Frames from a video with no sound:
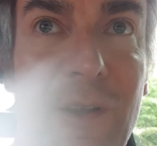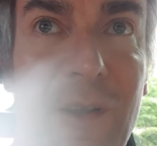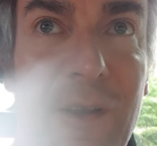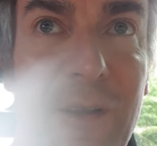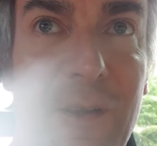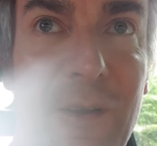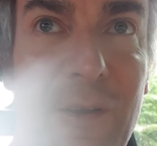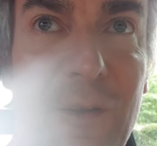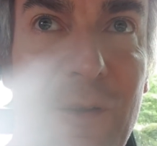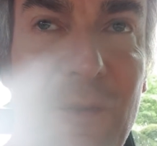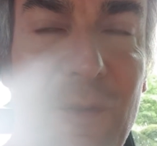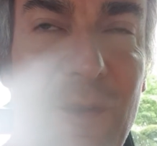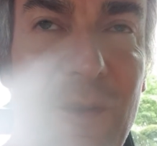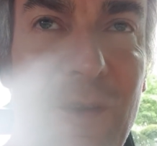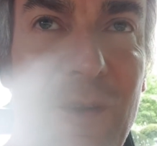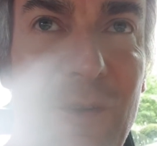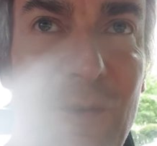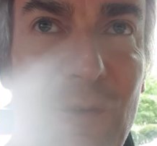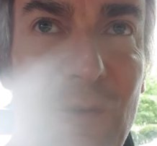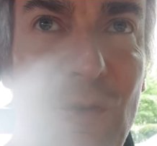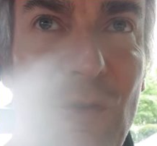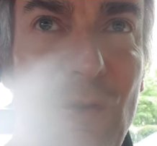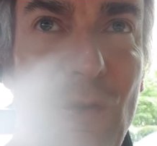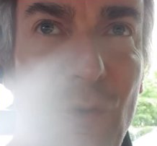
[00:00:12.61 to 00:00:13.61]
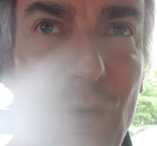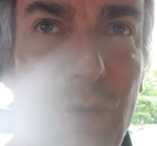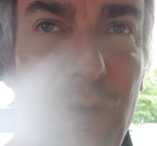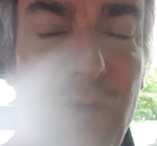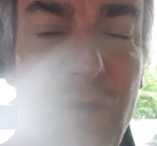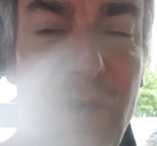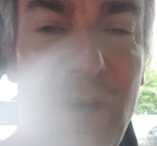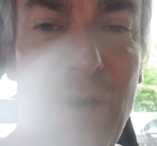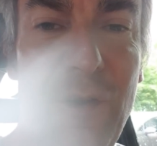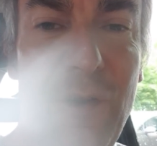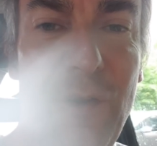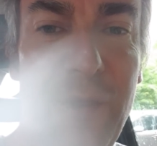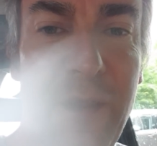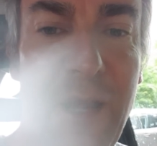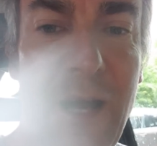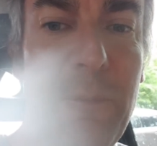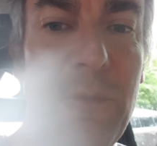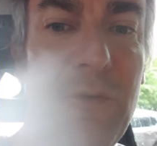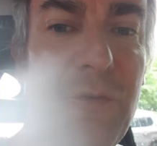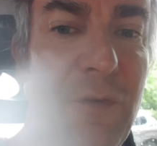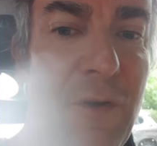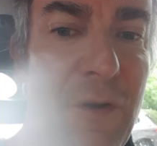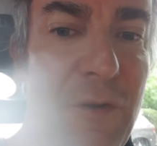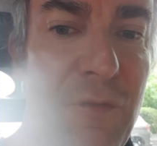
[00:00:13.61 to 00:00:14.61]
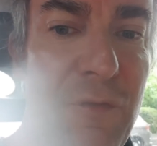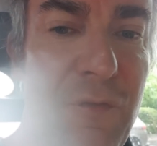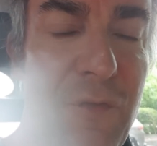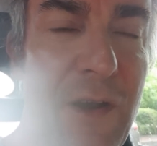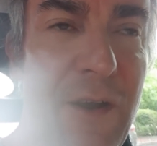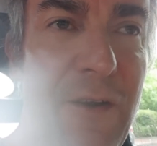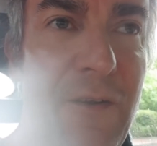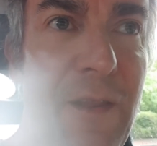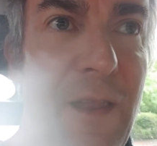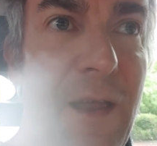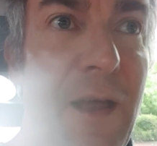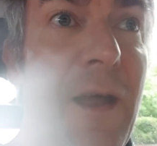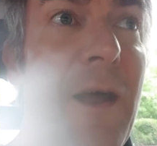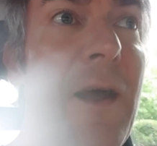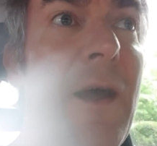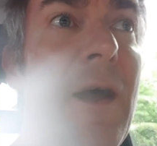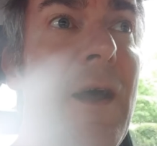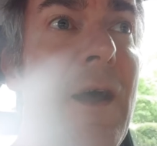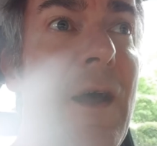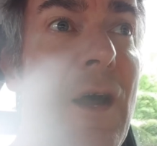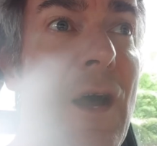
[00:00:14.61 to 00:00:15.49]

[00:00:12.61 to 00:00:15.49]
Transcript: Like you sort of feel the atmosphere of fear in there.